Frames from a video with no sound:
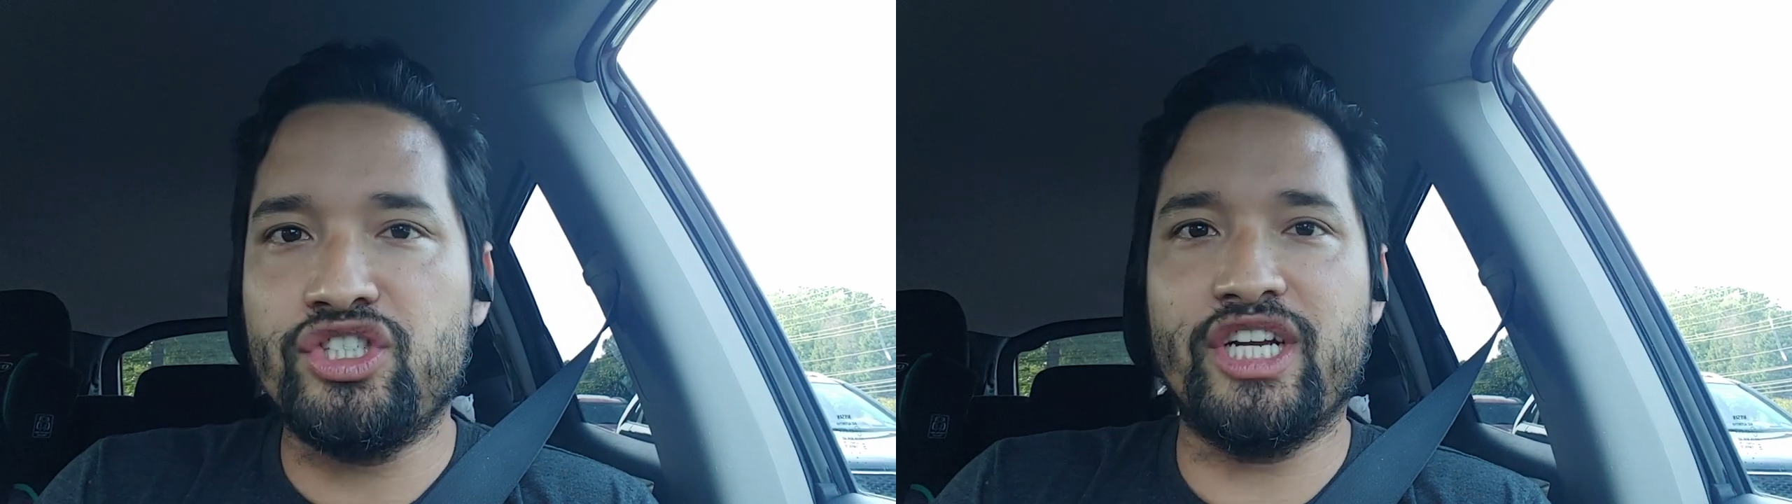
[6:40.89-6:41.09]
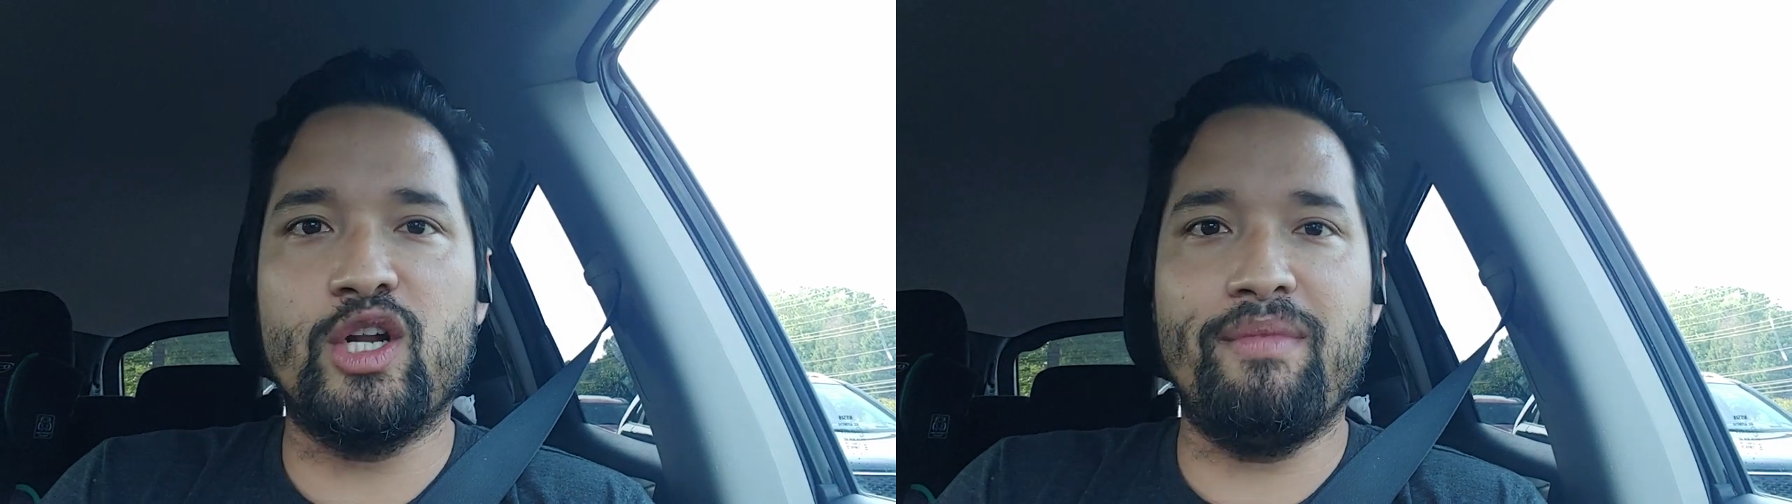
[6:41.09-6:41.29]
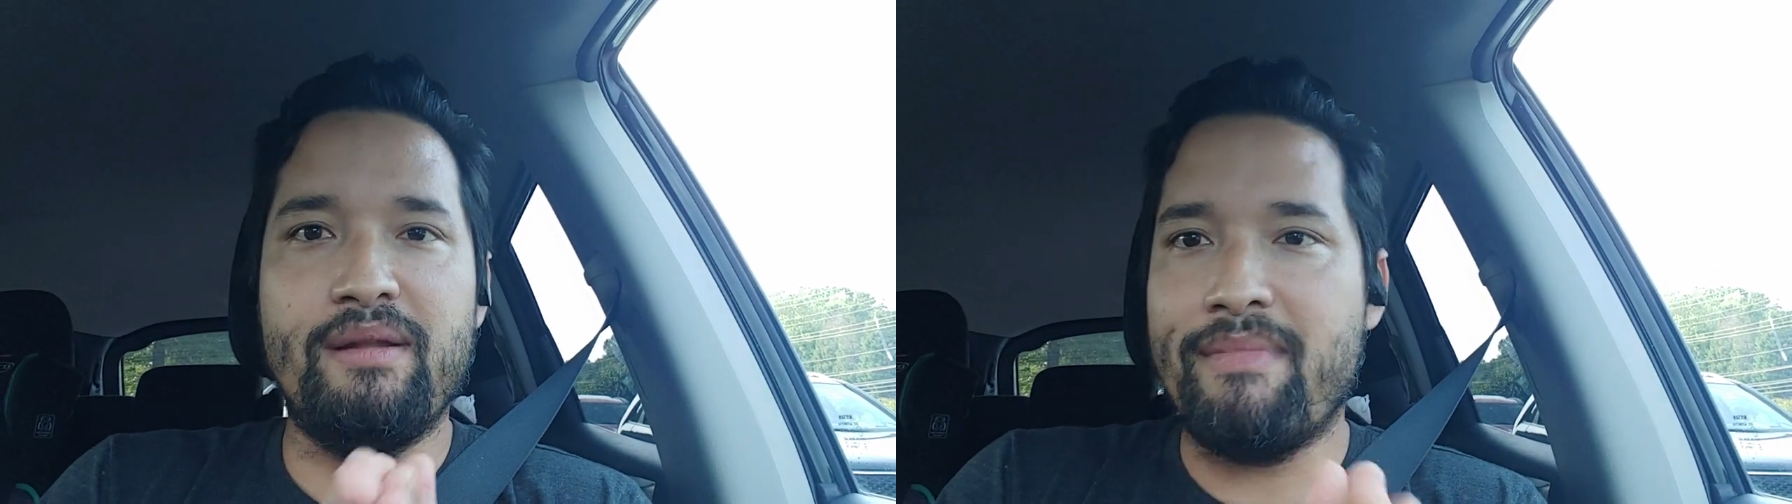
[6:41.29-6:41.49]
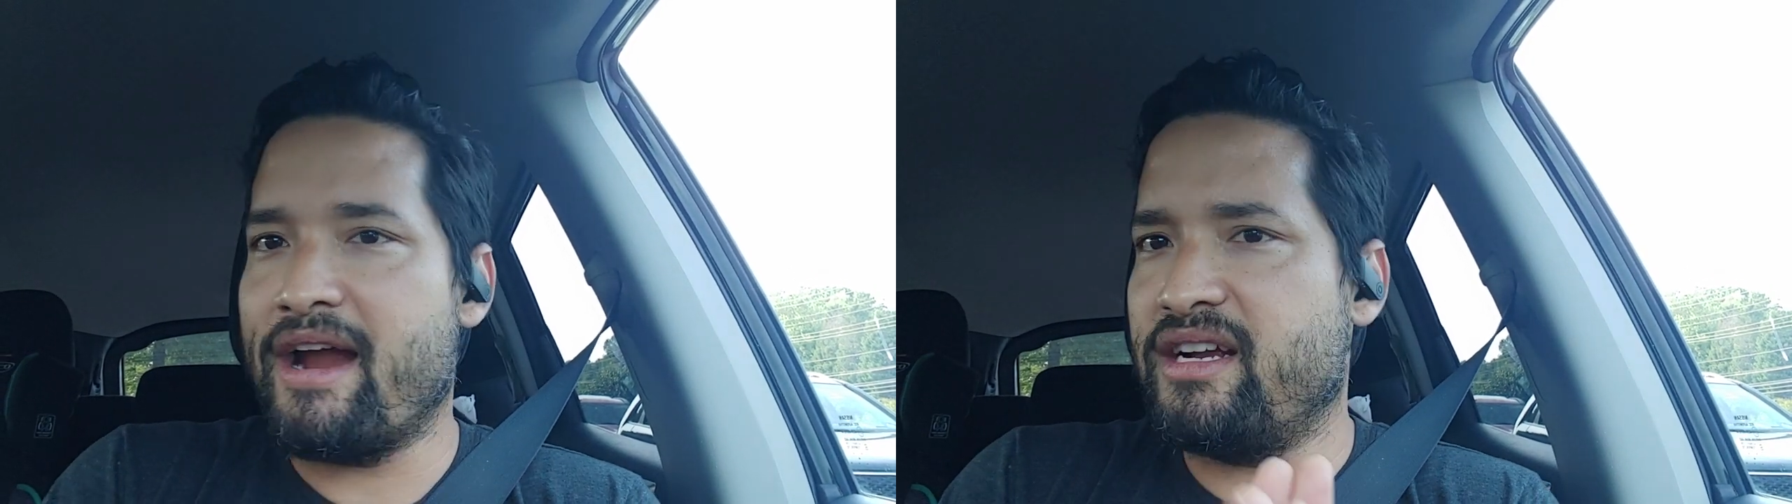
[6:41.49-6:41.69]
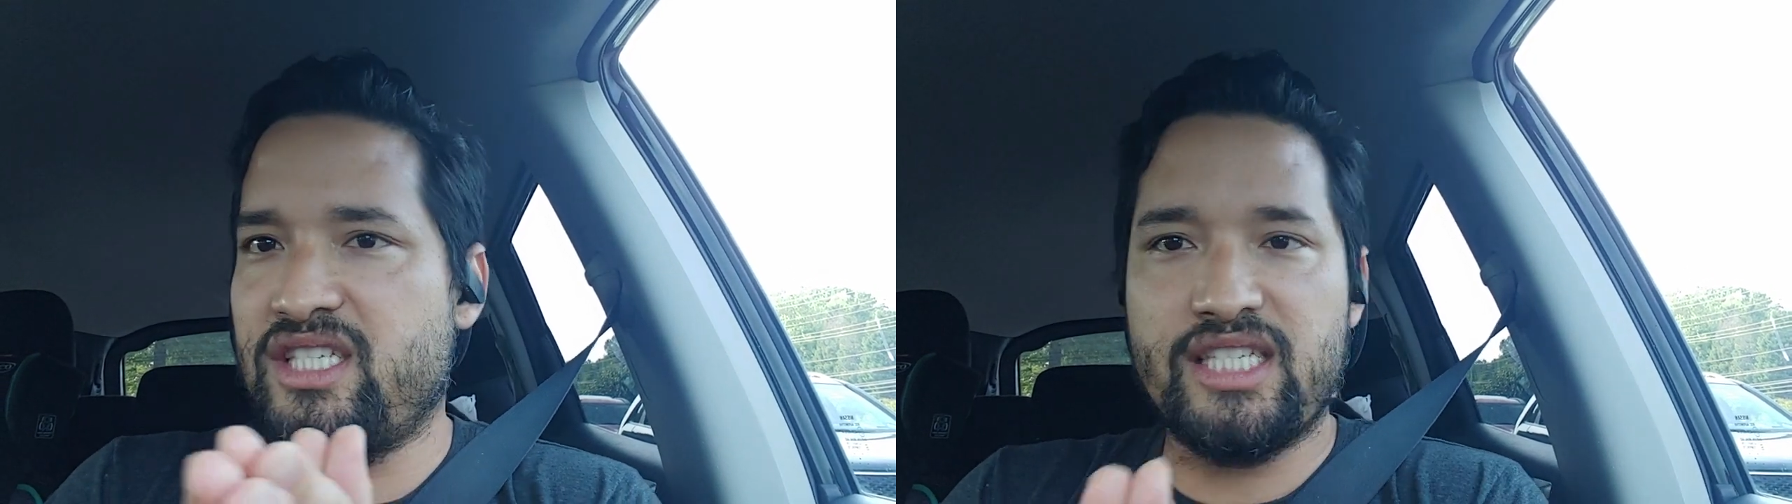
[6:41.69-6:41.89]
gentleman,
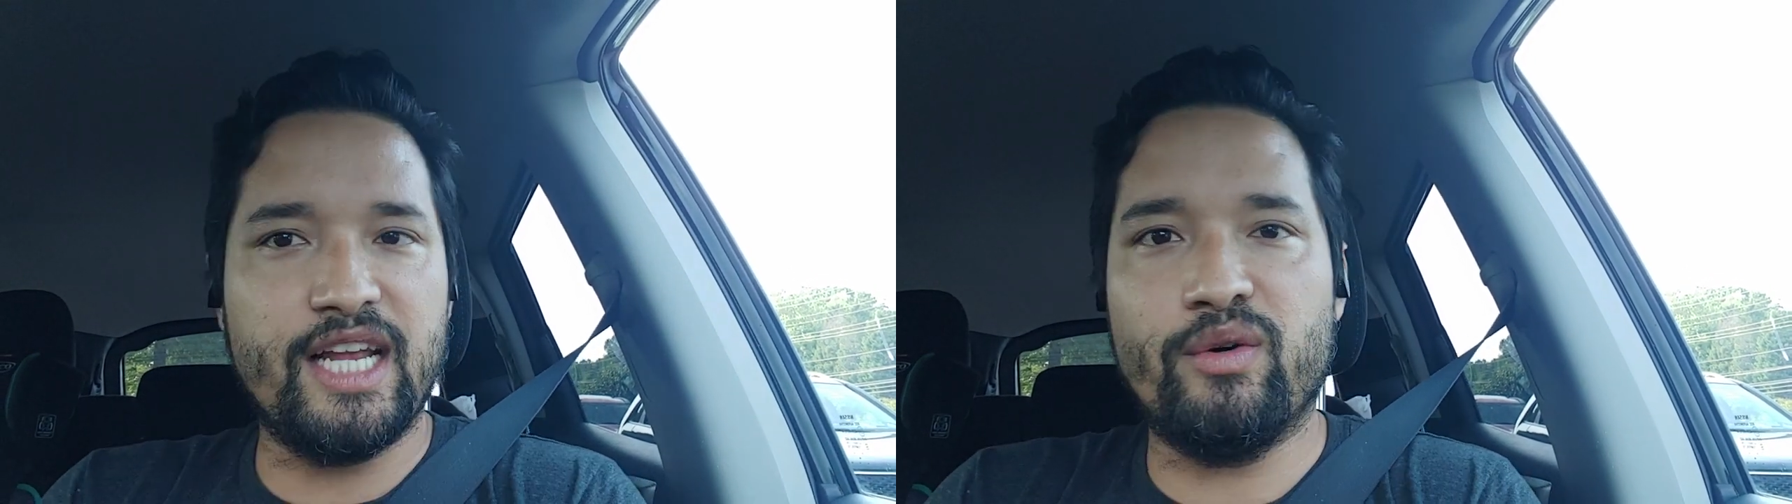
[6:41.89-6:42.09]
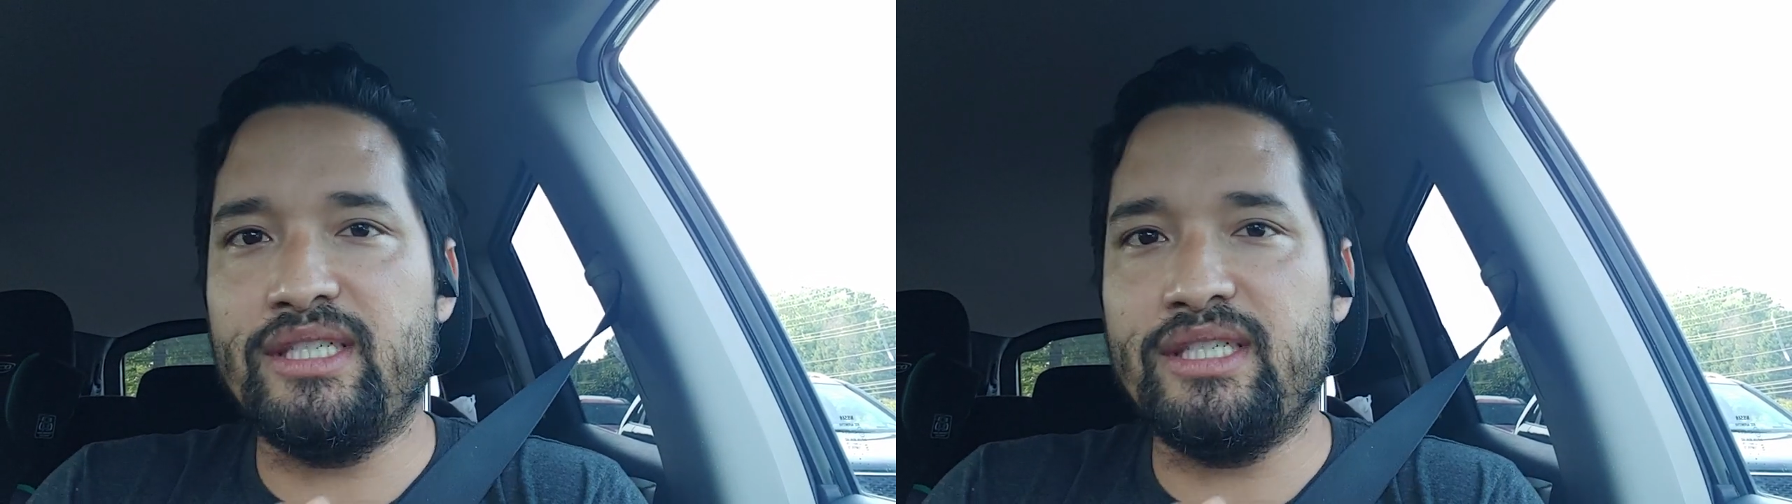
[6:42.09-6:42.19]
married, single,